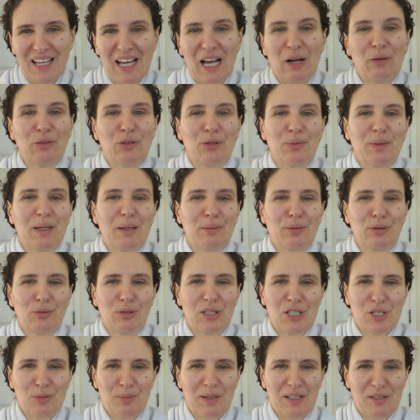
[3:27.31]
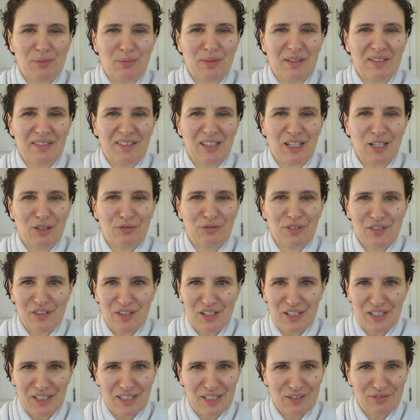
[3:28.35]
I want to be able to express myself
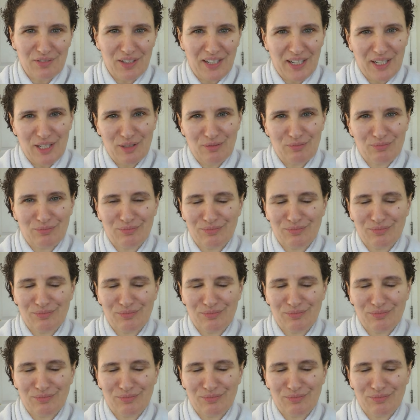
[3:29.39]
assertively.